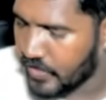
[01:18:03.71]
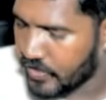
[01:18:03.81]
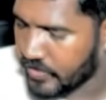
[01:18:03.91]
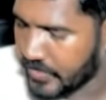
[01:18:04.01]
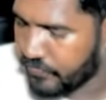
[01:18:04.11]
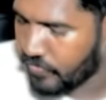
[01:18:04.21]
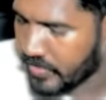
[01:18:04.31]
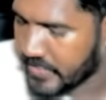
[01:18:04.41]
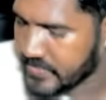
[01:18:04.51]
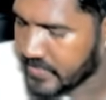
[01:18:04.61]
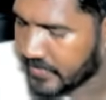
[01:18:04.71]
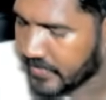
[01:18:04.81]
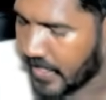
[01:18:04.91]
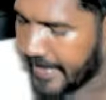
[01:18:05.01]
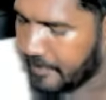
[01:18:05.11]
It focuses on the
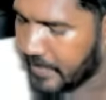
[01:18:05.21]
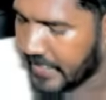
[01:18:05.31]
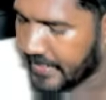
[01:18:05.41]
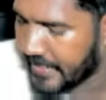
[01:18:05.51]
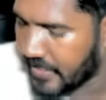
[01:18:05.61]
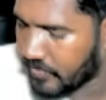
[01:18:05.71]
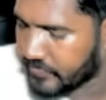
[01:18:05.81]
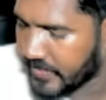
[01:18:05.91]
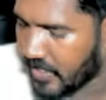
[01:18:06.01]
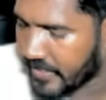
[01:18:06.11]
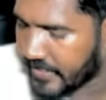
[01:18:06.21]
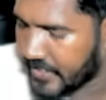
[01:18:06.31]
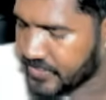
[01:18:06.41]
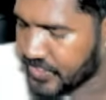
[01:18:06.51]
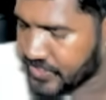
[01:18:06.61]
ability of the
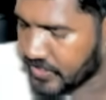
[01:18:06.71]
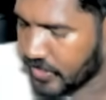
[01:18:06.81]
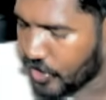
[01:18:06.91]
organization